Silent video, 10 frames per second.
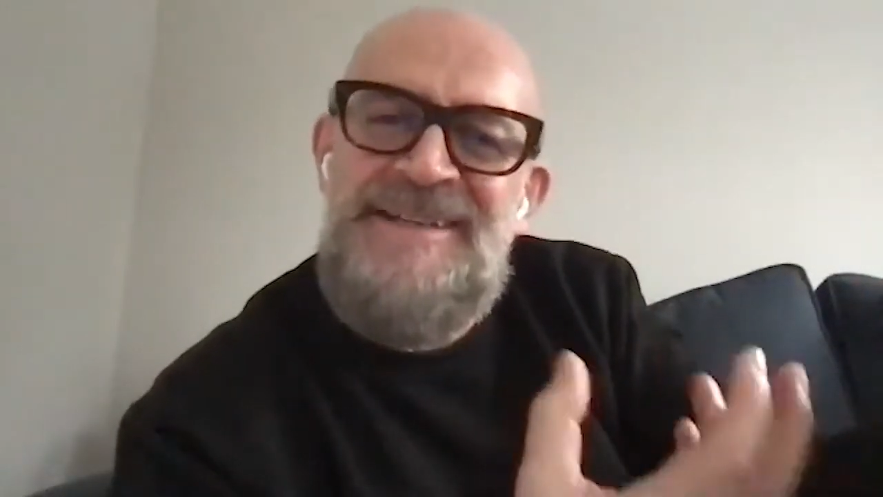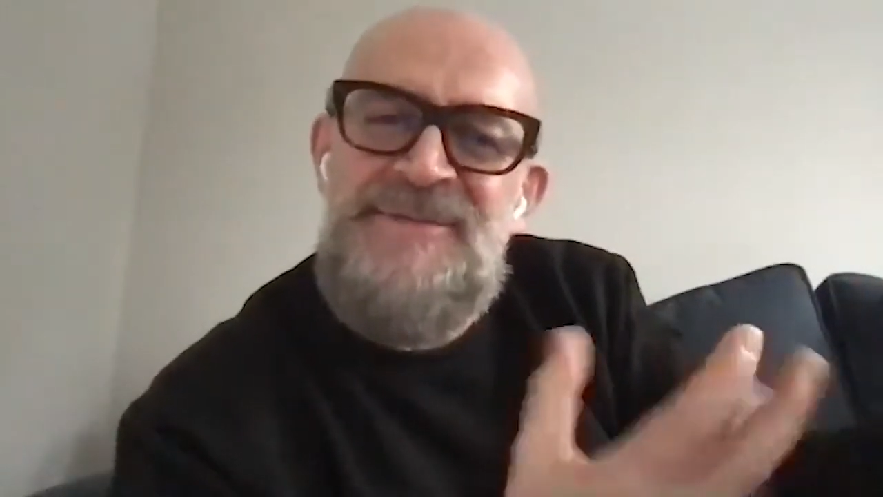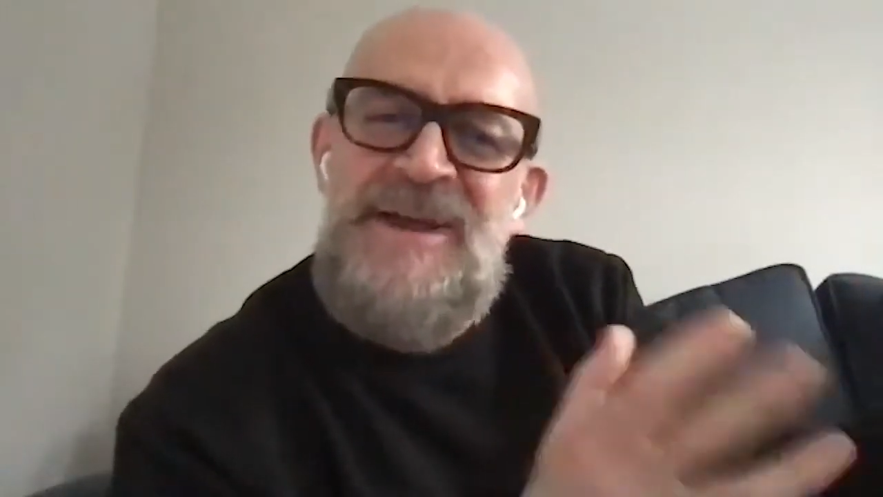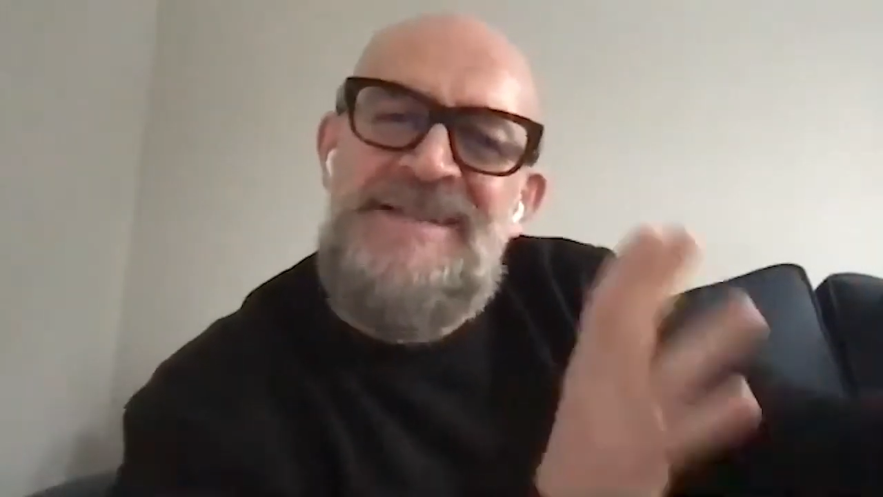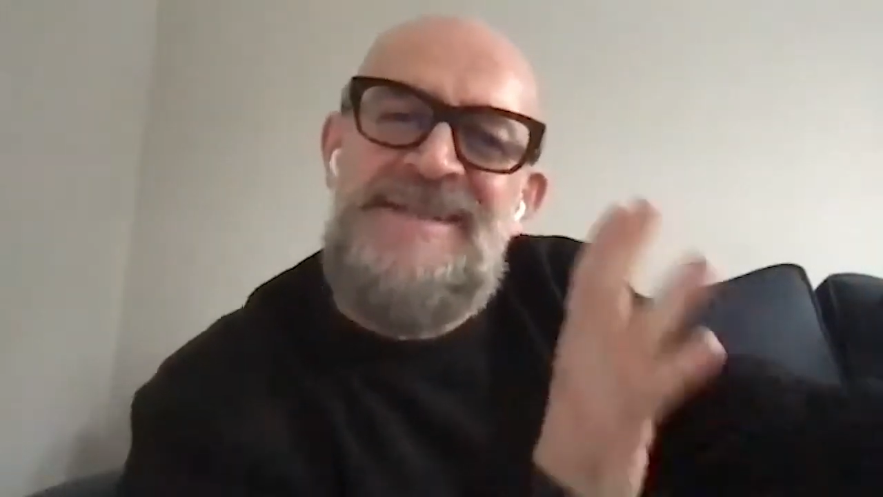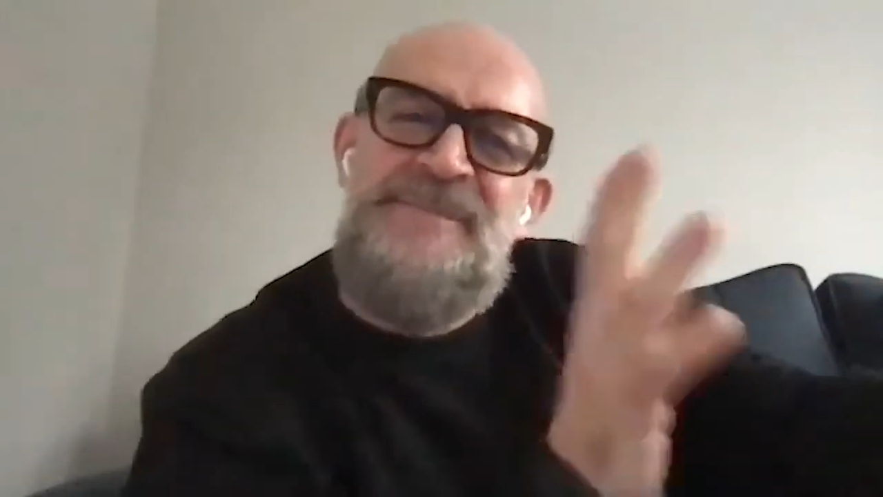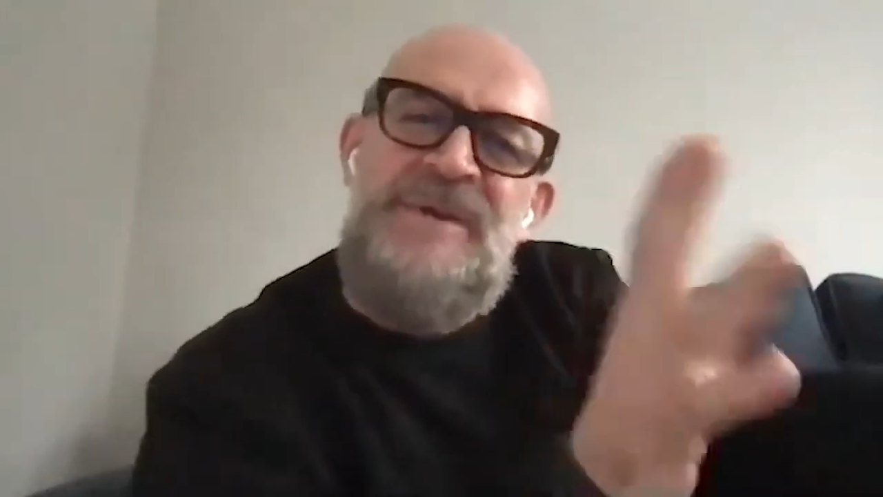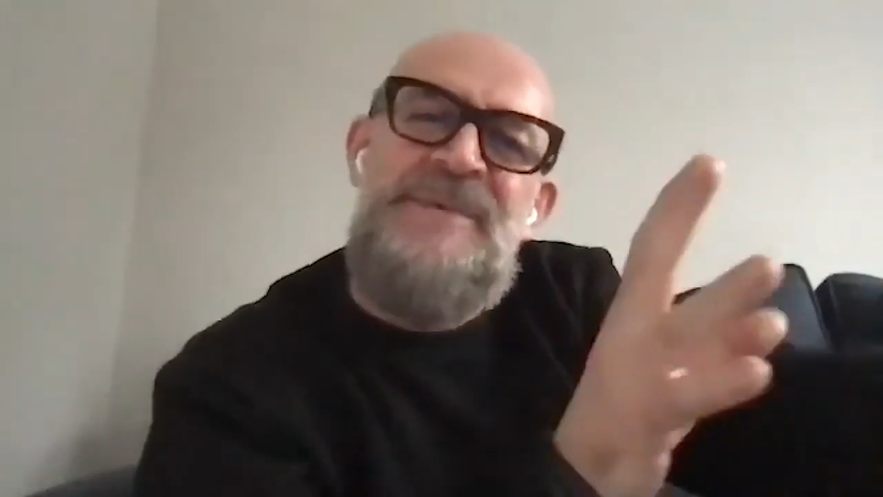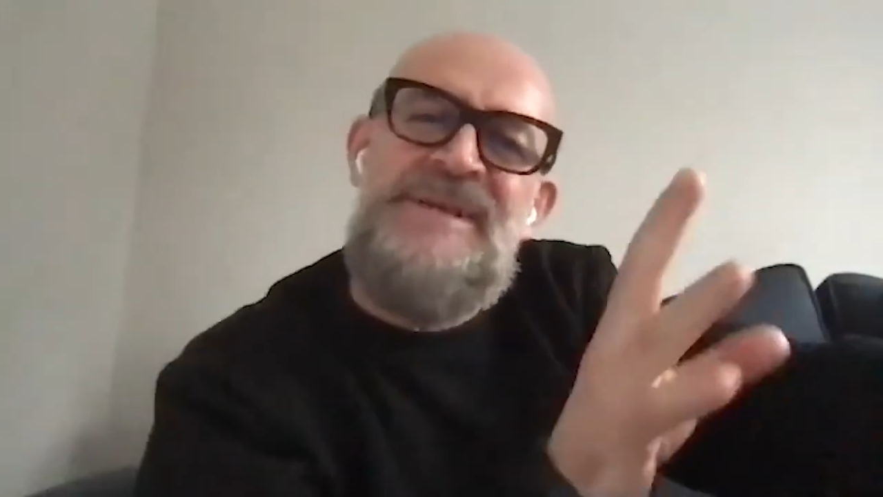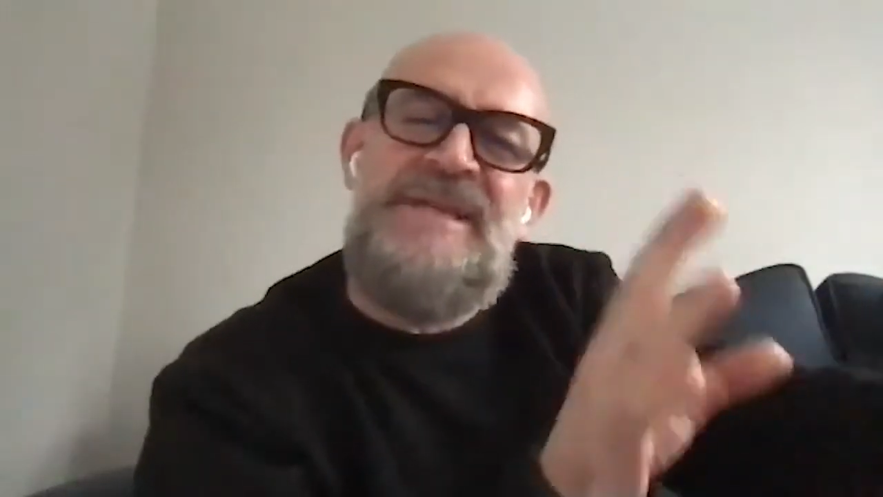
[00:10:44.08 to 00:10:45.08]
directors
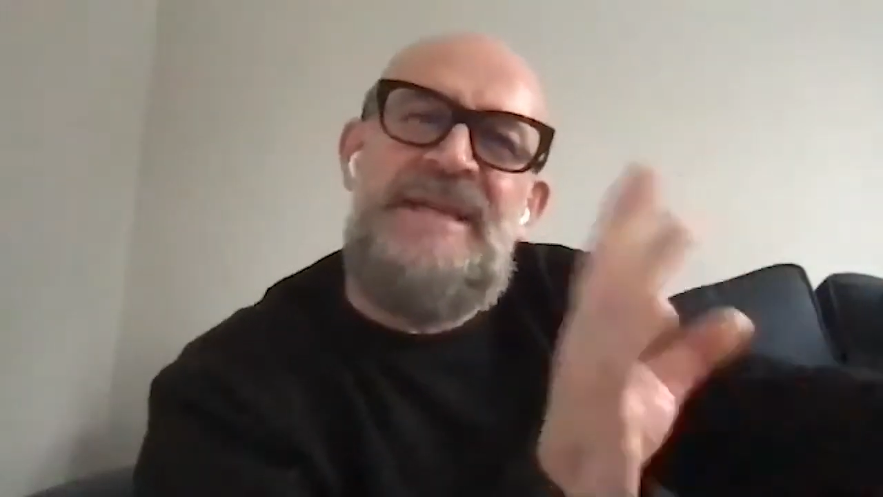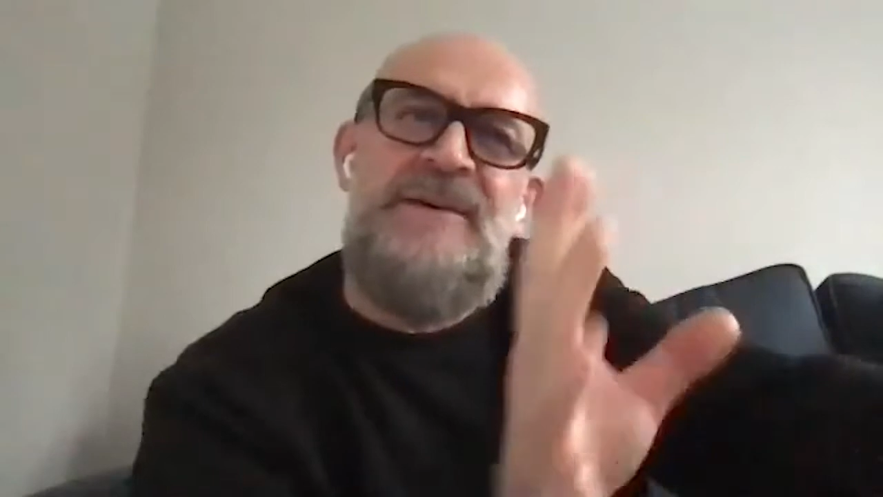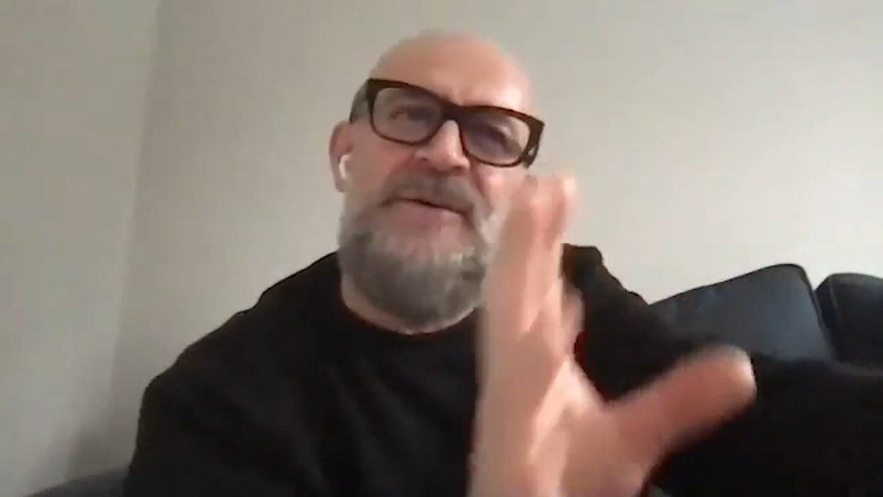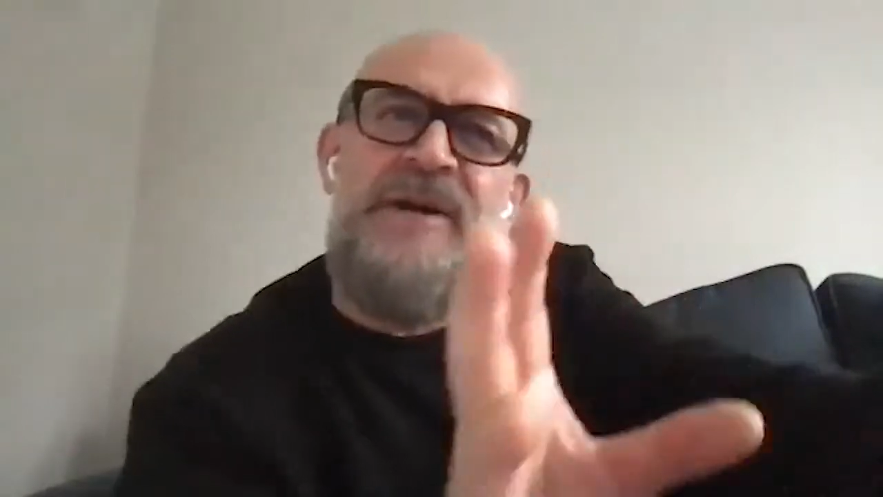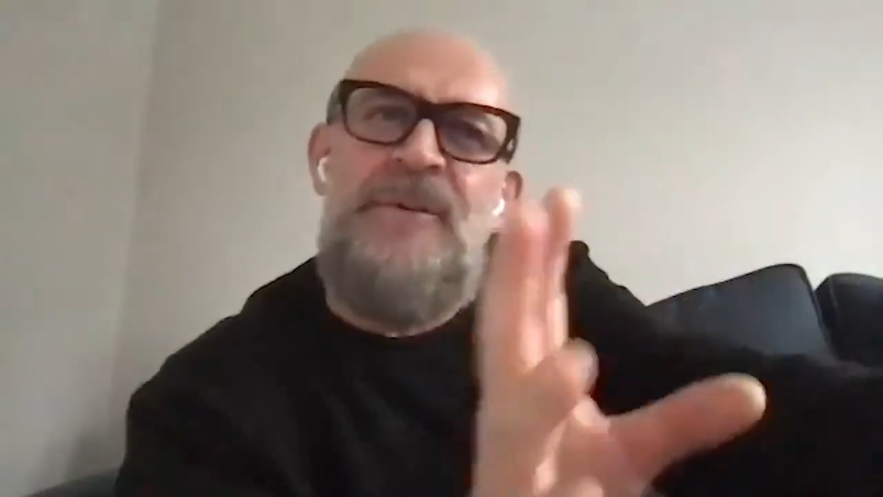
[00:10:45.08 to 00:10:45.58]
maybe saying, "Oh,